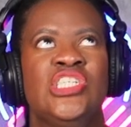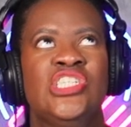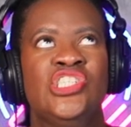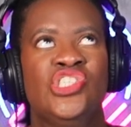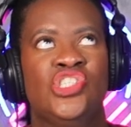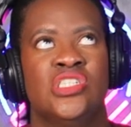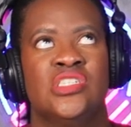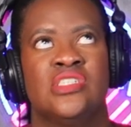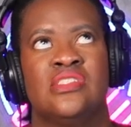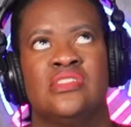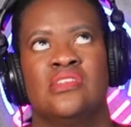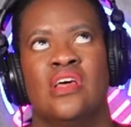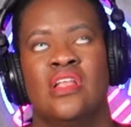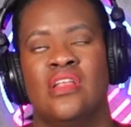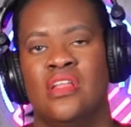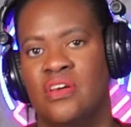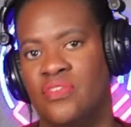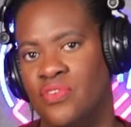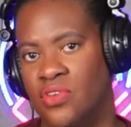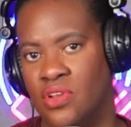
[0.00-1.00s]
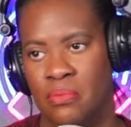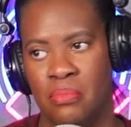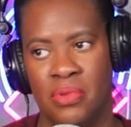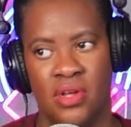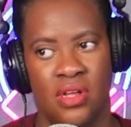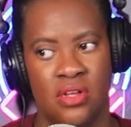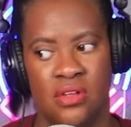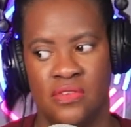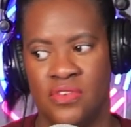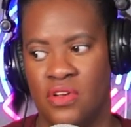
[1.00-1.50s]
just a level
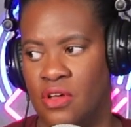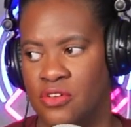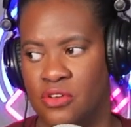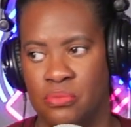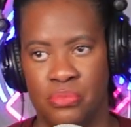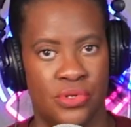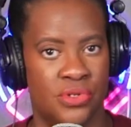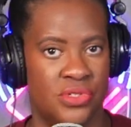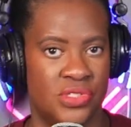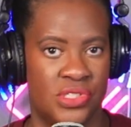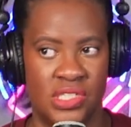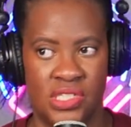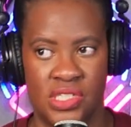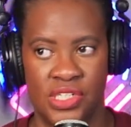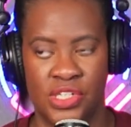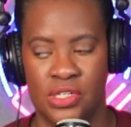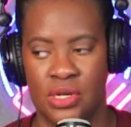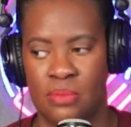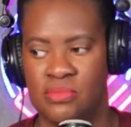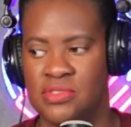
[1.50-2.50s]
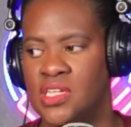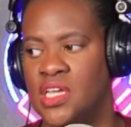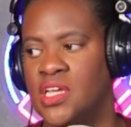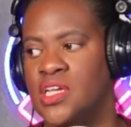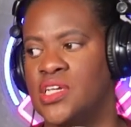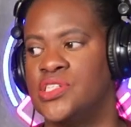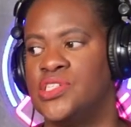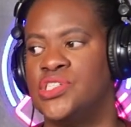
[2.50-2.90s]
above all the bullshit. You know what I'm saying?